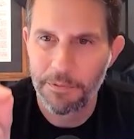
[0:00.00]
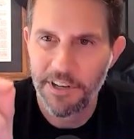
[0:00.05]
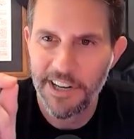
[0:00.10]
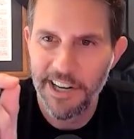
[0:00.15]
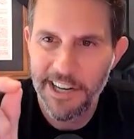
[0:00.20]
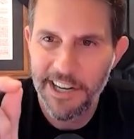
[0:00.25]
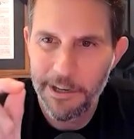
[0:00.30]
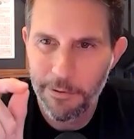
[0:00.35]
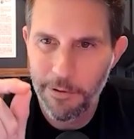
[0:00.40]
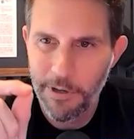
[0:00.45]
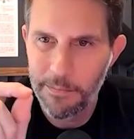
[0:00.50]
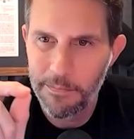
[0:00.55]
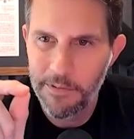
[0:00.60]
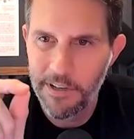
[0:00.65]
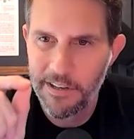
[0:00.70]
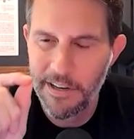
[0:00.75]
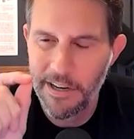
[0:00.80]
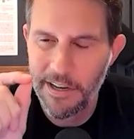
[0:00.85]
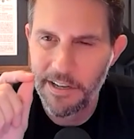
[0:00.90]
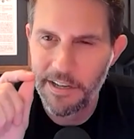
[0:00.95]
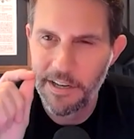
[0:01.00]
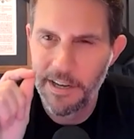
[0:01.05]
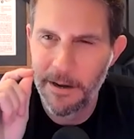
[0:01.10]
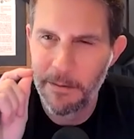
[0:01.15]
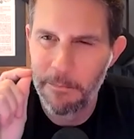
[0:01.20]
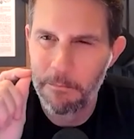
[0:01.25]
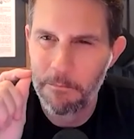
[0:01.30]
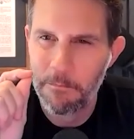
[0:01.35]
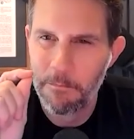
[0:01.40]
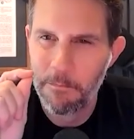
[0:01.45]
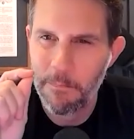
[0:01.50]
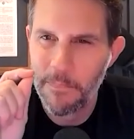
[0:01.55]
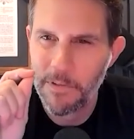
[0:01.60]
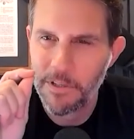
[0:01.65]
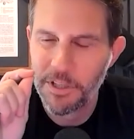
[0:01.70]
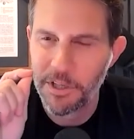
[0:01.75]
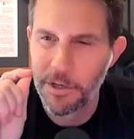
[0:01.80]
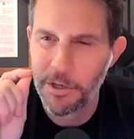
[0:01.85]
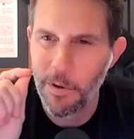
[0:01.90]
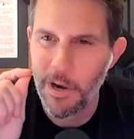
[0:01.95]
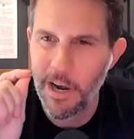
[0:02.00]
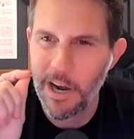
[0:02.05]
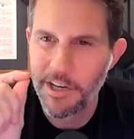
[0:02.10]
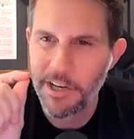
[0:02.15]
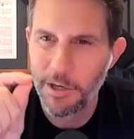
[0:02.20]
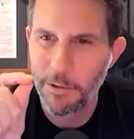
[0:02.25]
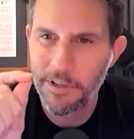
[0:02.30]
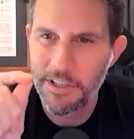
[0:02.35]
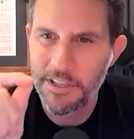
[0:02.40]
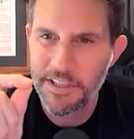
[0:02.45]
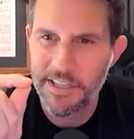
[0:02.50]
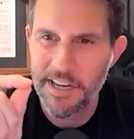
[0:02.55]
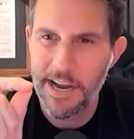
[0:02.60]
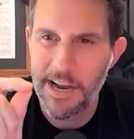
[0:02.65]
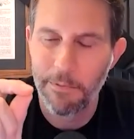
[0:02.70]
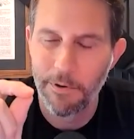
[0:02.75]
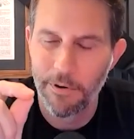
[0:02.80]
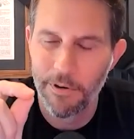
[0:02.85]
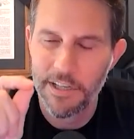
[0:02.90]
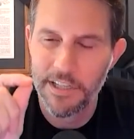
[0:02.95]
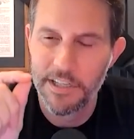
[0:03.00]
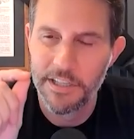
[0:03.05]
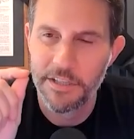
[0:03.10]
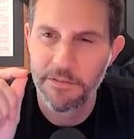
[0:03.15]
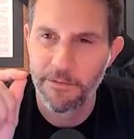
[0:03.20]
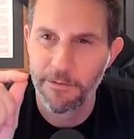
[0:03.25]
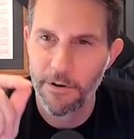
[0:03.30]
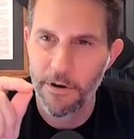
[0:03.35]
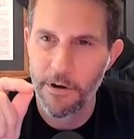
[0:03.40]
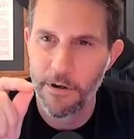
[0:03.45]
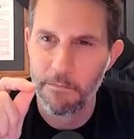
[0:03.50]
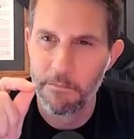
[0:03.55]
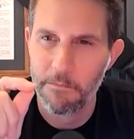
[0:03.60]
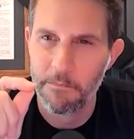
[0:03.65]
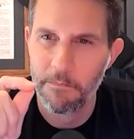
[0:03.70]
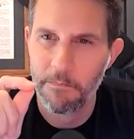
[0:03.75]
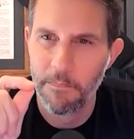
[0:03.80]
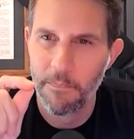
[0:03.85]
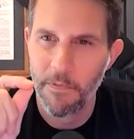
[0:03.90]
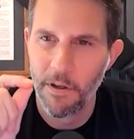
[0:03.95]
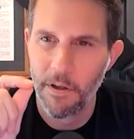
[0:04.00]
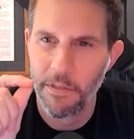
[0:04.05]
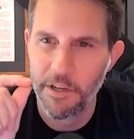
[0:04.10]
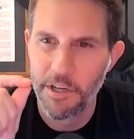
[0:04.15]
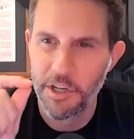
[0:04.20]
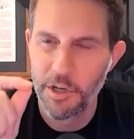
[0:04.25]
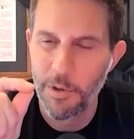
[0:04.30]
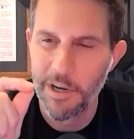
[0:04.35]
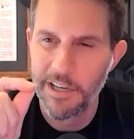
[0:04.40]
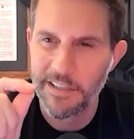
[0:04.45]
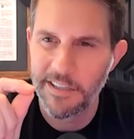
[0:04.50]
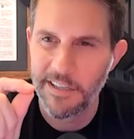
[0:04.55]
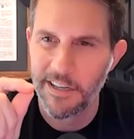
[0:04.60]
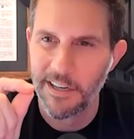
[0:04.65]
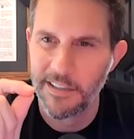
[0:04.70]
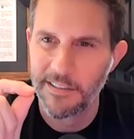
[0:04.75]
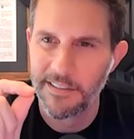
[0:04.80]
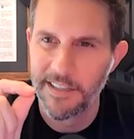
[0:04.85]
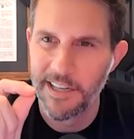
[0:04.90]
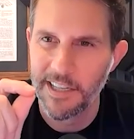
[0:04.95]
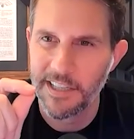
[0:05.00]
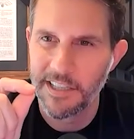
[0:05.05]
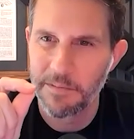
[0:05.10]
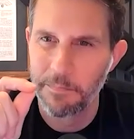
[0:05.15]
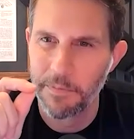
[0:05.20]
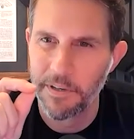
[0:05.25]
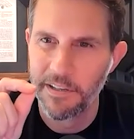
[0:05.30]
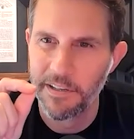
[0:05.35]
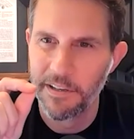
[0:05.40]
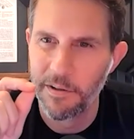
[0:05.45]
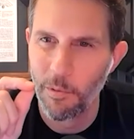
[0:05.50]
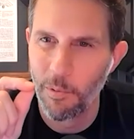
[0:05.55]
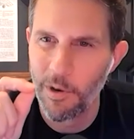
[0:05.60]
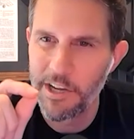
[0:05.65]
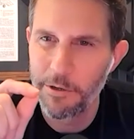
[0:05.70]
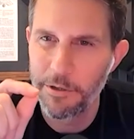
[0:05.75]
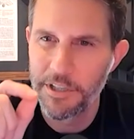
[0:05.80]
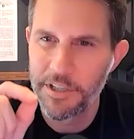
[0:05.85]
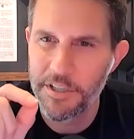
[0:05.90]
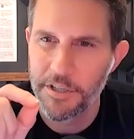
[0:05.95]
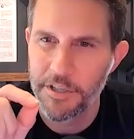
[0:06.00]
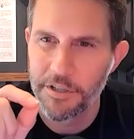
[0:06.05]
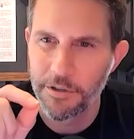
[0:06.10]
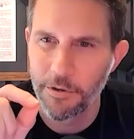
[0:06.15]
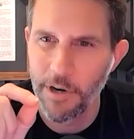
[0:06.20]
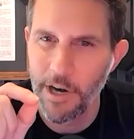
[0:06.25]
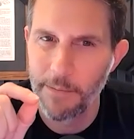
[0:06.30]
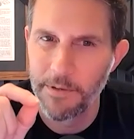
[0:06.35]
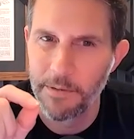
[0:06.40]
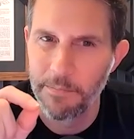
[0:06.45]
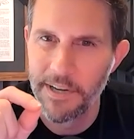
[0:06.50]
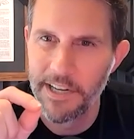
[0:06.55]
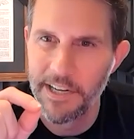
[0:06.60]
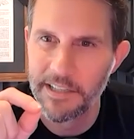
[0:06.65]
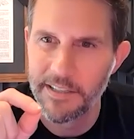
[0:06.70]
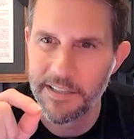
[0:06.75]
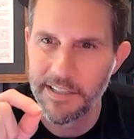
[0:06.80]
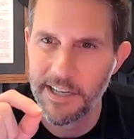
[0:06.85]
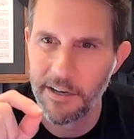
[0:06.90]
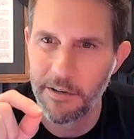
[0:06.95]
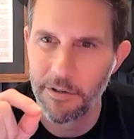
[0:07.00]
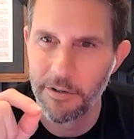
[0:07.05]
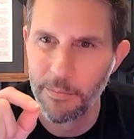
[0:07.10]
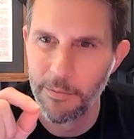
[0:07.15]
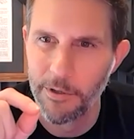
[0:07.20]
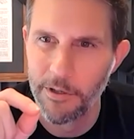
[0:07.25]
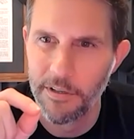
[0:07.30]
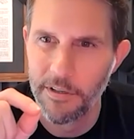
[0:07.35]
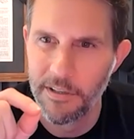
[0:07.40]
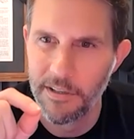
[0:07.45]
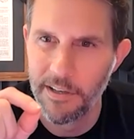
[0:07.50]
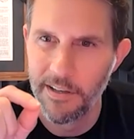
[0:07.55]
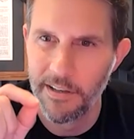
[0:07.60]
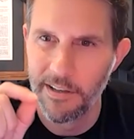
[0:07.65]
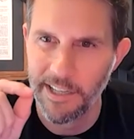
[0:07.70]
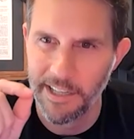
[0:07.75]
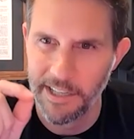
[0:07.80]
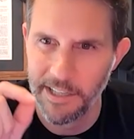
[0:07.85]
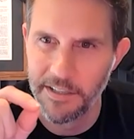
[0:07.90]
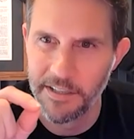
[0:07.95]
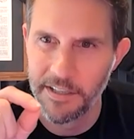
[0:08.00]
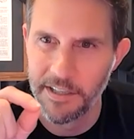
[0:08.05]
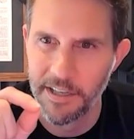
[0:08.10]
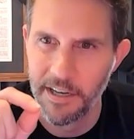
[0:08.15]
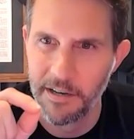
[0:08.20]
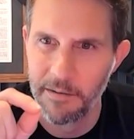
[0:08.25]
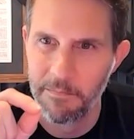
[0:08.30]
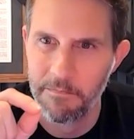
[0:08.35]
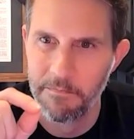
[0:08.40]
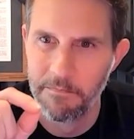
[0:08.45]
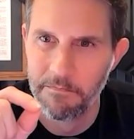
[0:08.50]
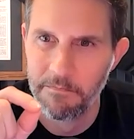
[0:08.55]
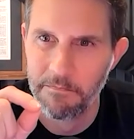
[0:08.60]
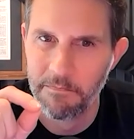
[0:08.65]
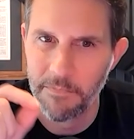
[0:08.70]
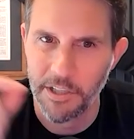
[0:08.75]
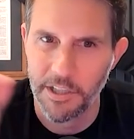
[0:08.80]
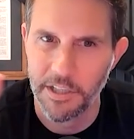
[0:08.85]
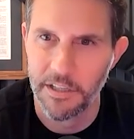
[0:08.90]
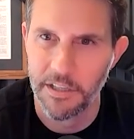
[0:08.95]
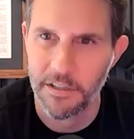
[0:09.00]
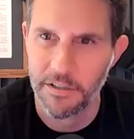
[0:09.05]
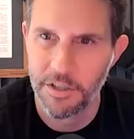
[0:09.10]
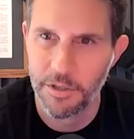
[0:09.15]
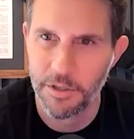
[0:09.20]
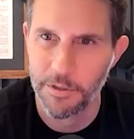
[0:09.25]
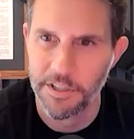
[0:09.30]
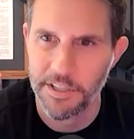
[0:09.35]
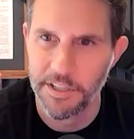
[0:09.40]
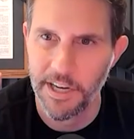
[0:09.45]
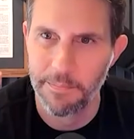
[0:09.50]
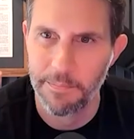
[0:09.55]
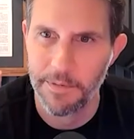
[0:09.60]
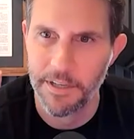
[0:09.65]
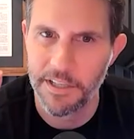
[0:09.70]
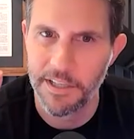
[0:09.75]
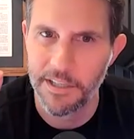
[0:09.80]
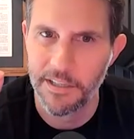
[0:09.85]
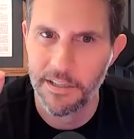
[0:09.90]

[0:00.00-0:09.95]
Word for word: Can I interrupt? Uh, um, yeah so I know what a sapper is from yeah. the U.S. context, but the way yeah. you just described it made it sound almost like it's a like a suicide mission.